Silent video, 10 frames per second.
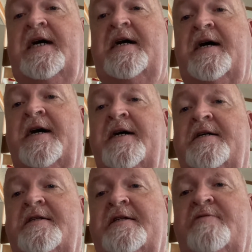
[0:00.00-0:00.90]

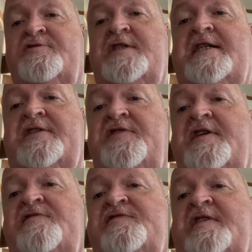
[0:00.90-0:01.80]
And I was trying to
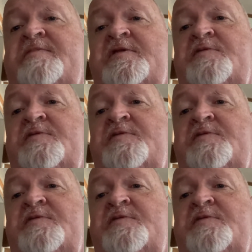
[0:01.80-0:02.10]
think of something